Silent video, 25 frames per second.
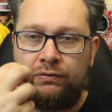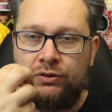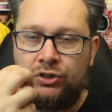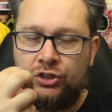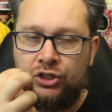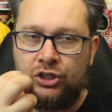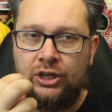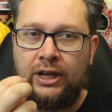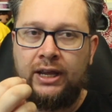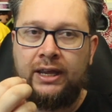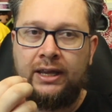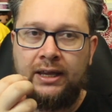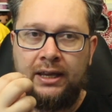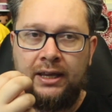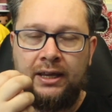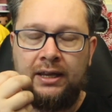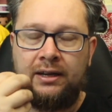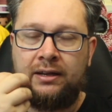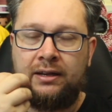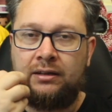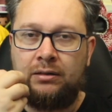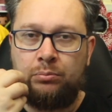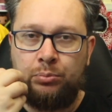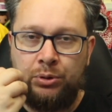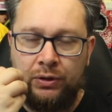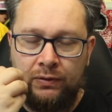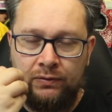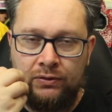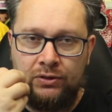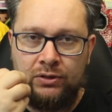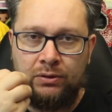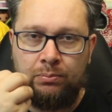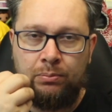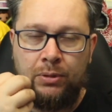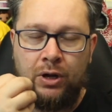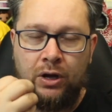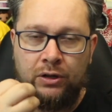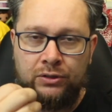chicken and a bit of
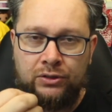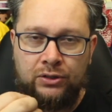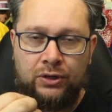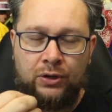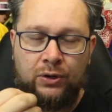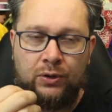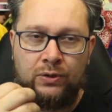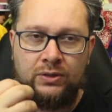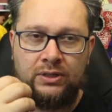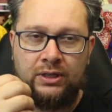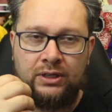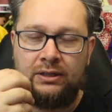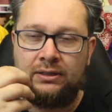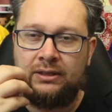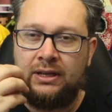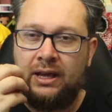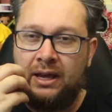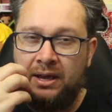tomatoes, and it's